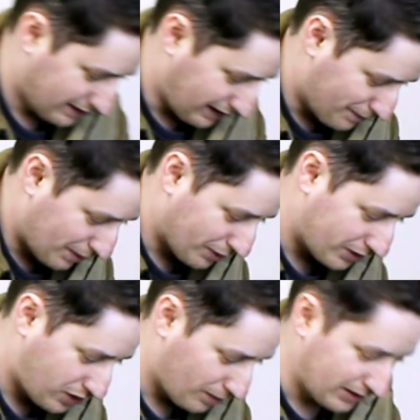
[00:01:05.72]
Anybody want to
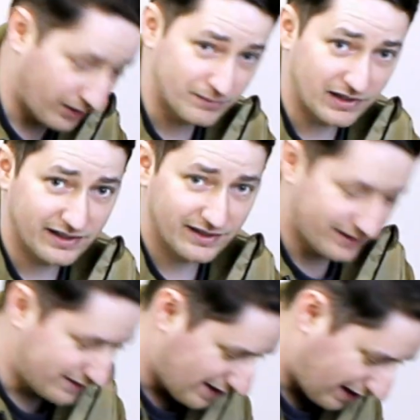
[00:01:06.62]
comment on my
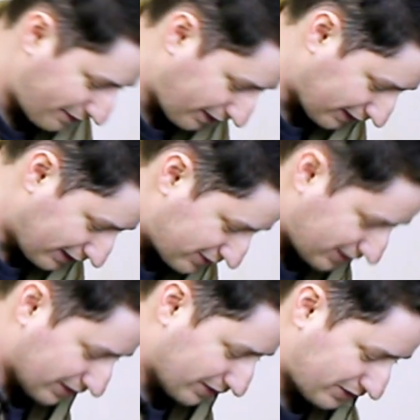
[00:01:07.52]
knife handling
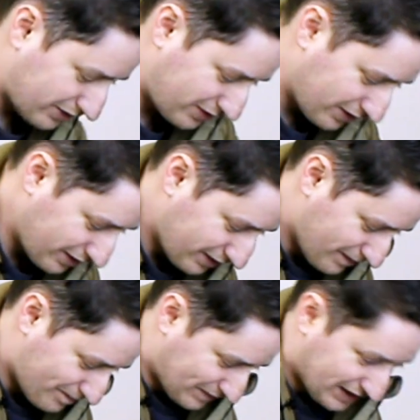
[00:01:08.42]
skills? Is there
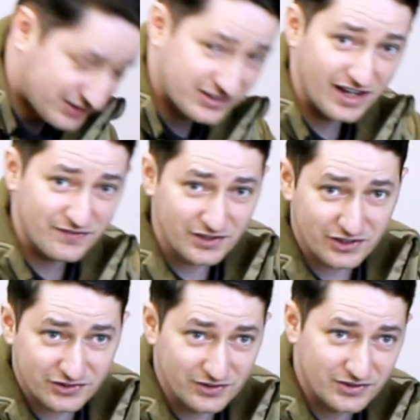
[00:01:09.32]
safety
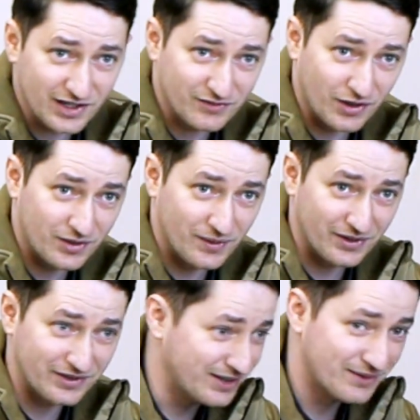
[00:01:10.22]
issues that I've got going
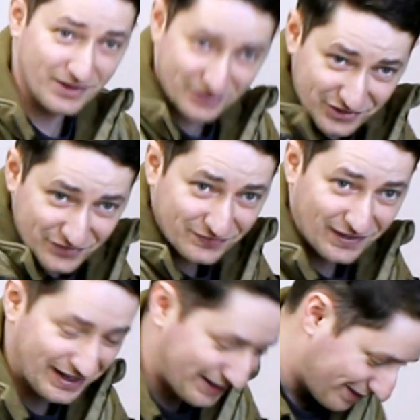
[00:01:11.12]
on here where it's just
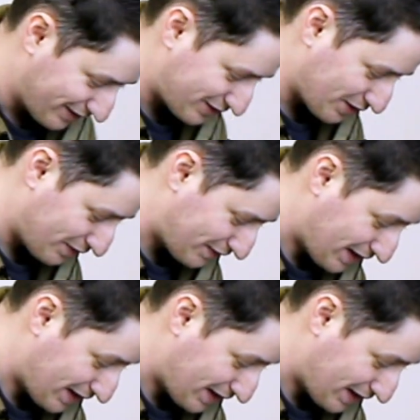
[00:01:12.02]
flying out and stuff?